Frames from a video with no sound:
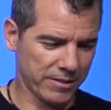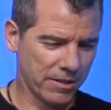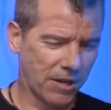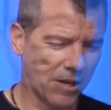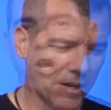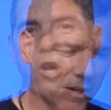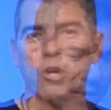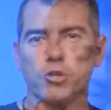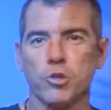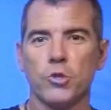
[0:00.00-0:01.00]
is.
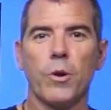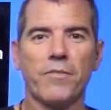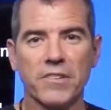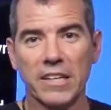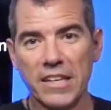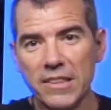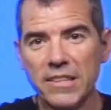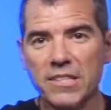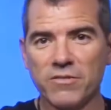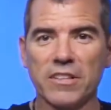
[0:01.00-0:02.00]
So you have to get
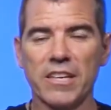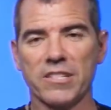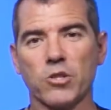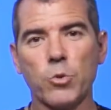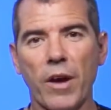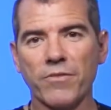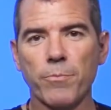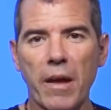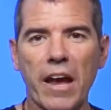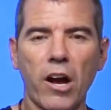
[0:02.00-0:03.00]
this list, you have to
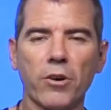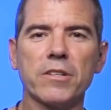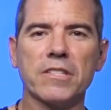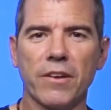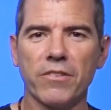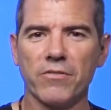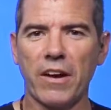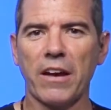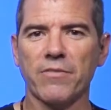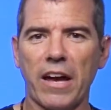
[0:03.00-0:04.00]
pay
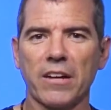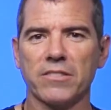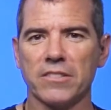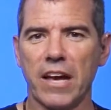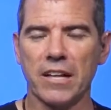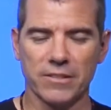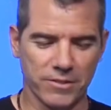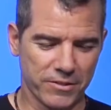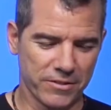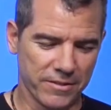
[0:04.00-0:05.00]

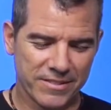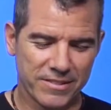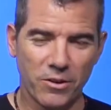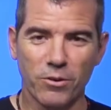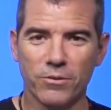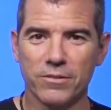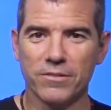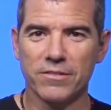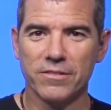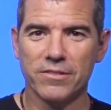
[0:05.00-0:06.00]
$175,000. So
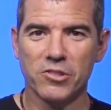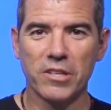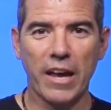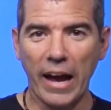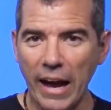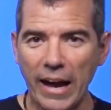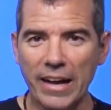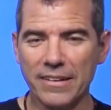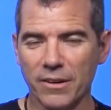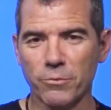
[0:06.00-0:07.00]
she
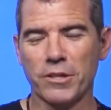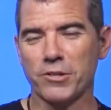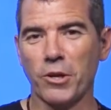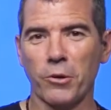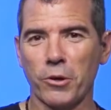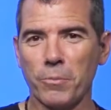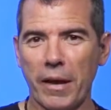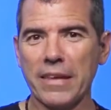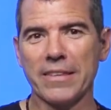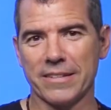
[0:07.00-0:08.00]
had a rich donor
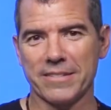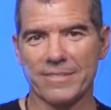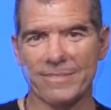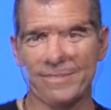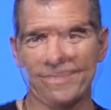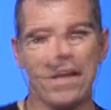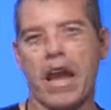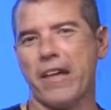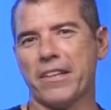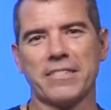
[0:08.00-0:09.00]
pay this.
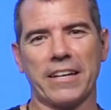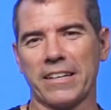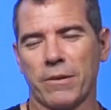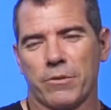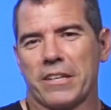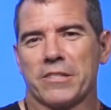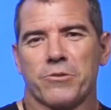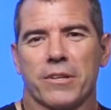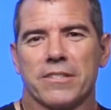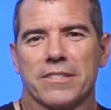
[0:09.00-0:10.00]
Nah, that's not going to come with any
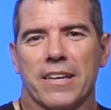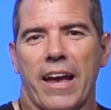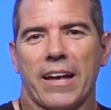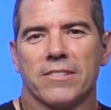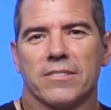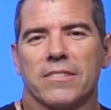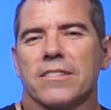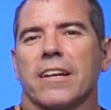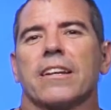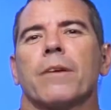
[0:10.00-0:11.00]
strings attached. That's
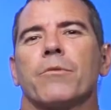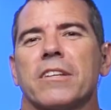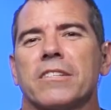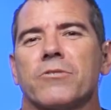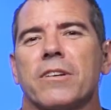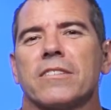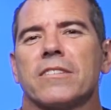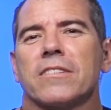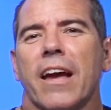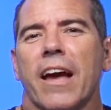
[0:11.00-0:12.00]
not going to come with any strings
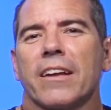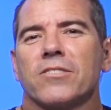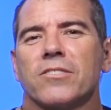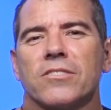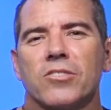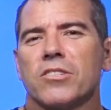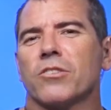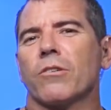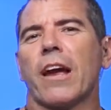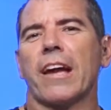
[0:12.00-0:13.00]
attached. She's
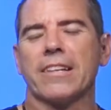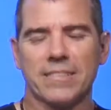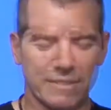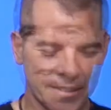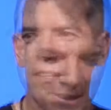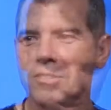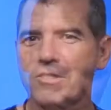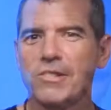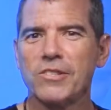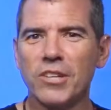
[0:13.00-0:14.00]
great.
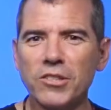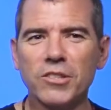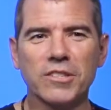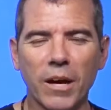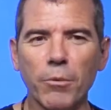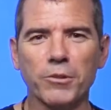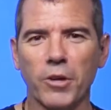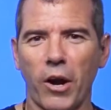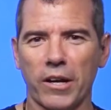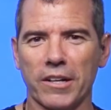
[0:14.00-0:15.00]
She's such a double
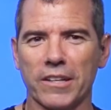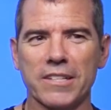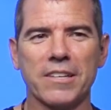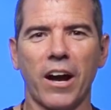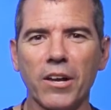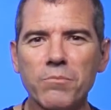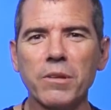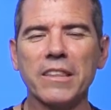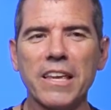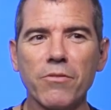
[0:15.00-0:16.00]
talker. It's
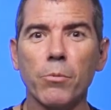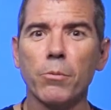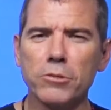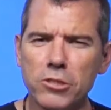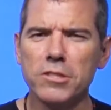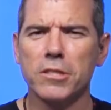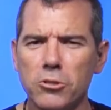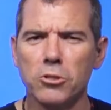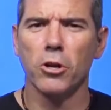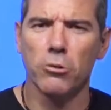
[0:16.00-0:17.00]
unbelievable, but she
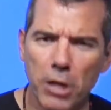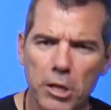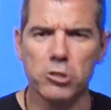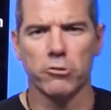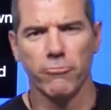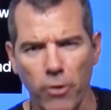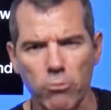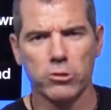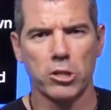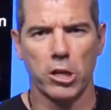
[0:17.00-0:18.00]
says it all nice and
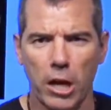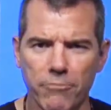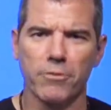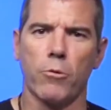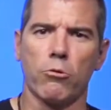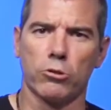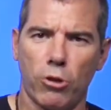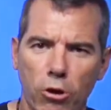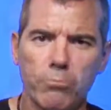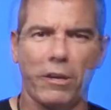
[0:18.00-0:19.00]
folksy, and I'm from
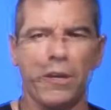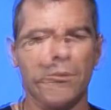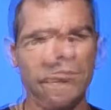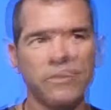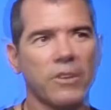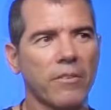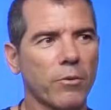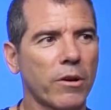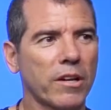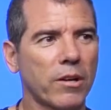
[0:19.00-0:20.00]
Oklahoma. If you ever
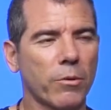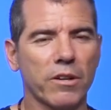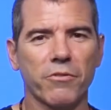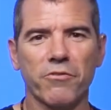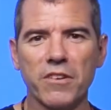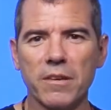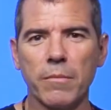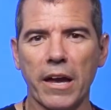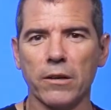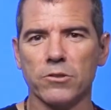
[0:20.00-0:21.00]
want to know what a
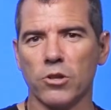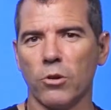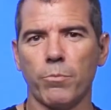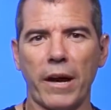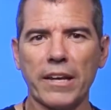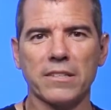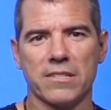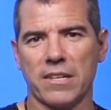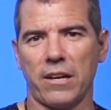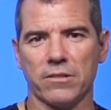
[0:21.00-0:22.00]
female Joe Biden
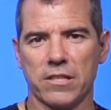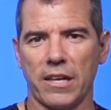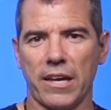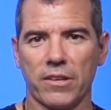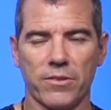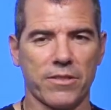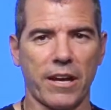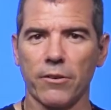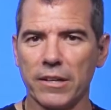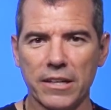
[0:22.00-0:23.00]
sounds like,
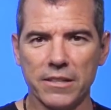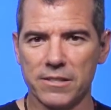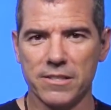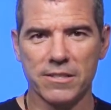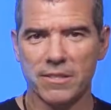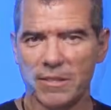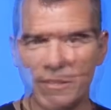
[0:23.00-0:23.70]
there it is.